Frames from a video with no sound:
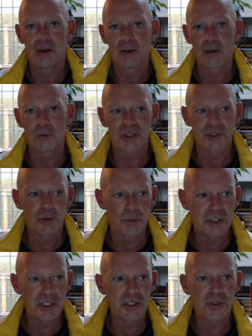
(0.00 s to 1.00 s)
there was no
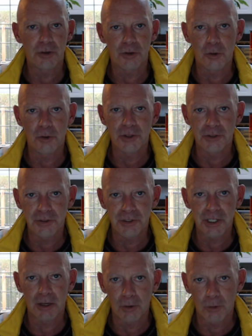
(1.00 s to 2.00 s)
teacher going to
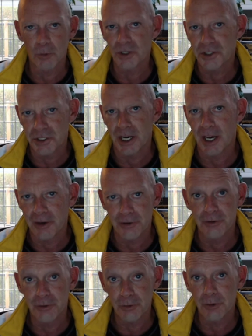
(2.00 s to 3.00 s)
tell her what she had to
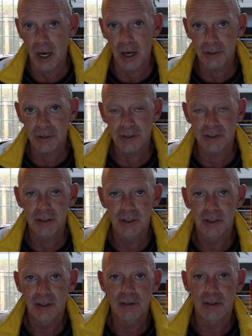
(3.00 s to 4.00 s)
do next,
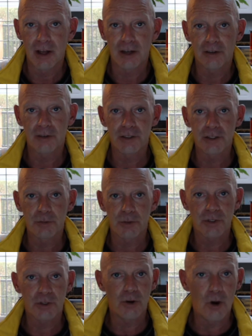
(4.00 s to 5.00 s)
that this
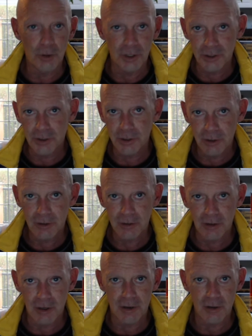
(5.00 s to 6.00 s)
was college,
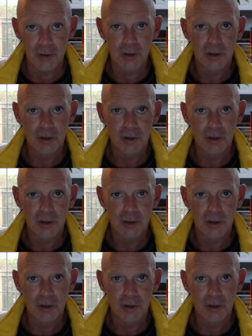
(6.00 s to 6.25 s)
and